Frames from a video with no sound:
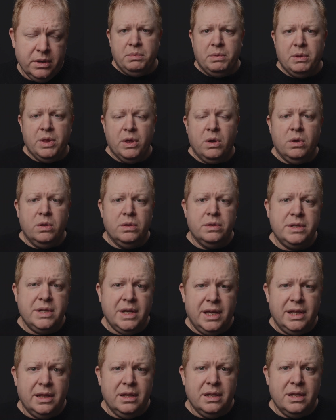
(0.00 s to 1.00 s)
but the
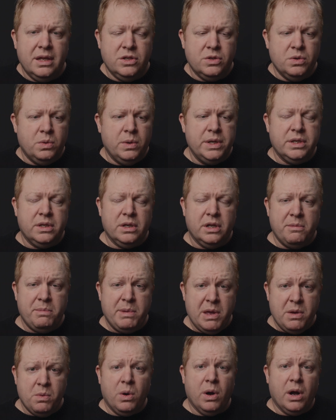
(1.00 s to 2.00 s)
content is always going to
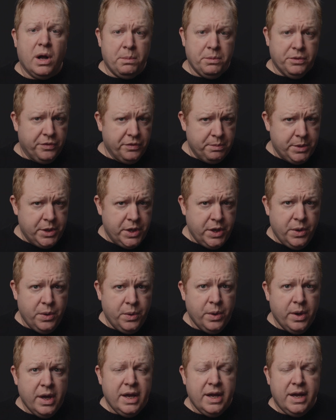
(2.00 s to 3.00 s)
be what comes from you,
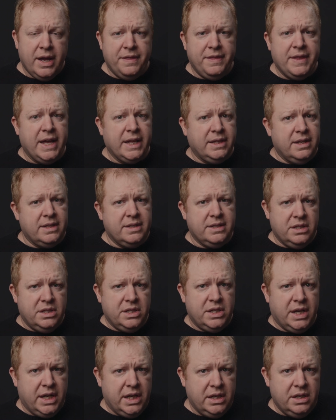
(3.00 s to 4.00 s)
and that doesn't
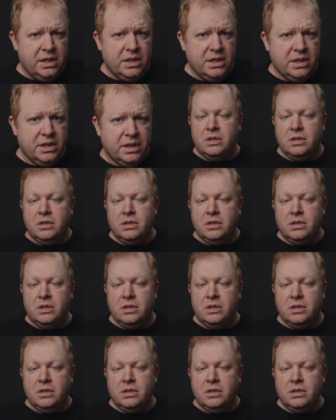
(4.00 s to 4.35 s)
change.